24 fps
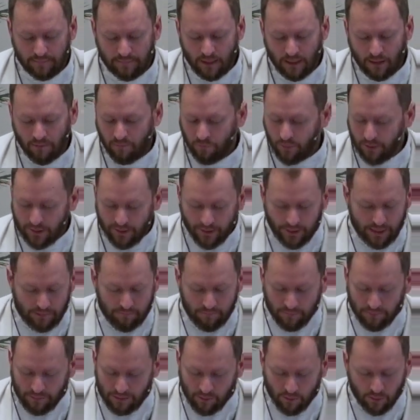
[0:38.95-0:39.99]
If we claim
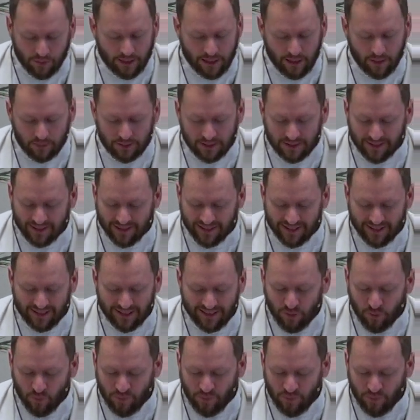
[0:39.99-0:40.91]
to be without sin,